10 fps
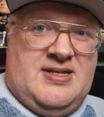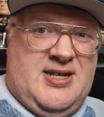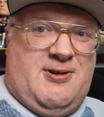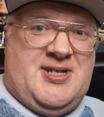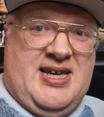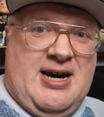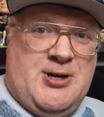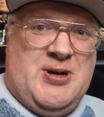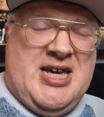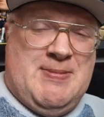Seriously, how
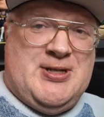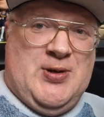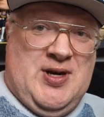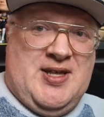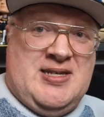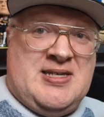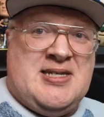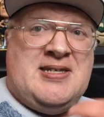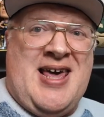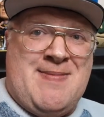do I keep doing this?
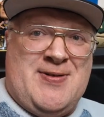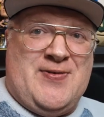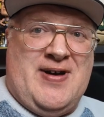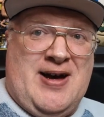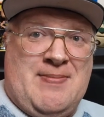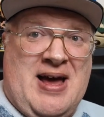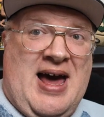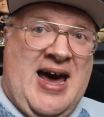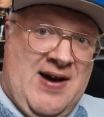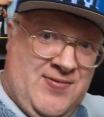This is Emmet from
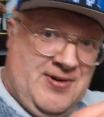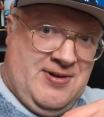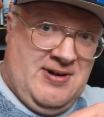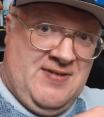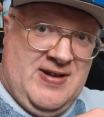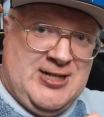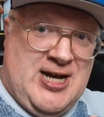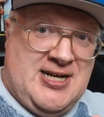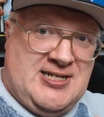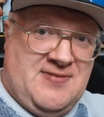after I finished
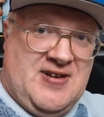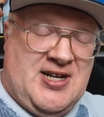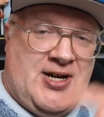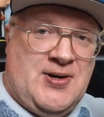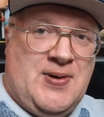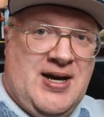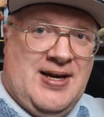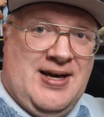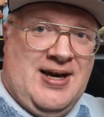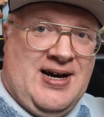editing the video,
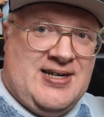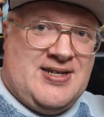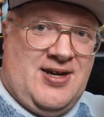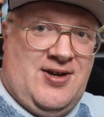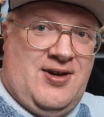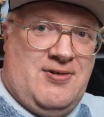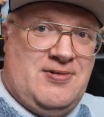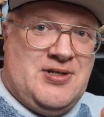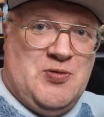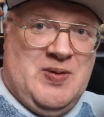asking
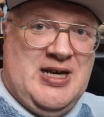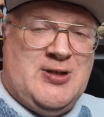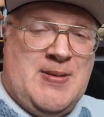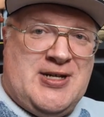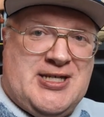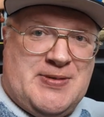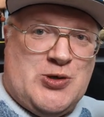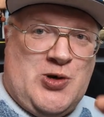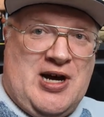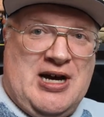you to please remember to
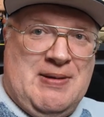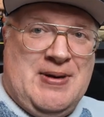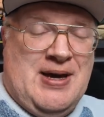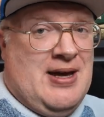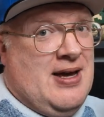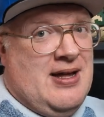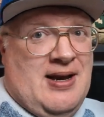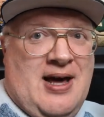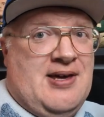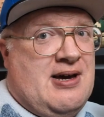subscribe,
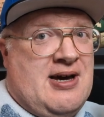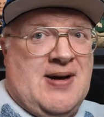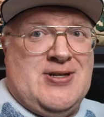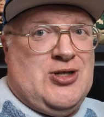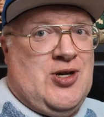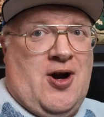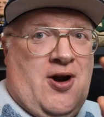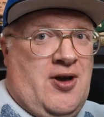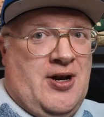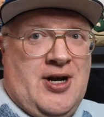like, comment,
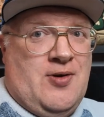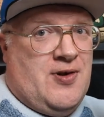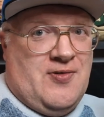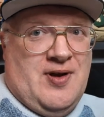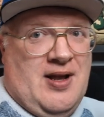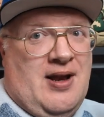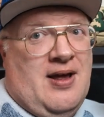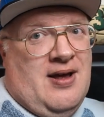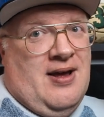share. You know the drill.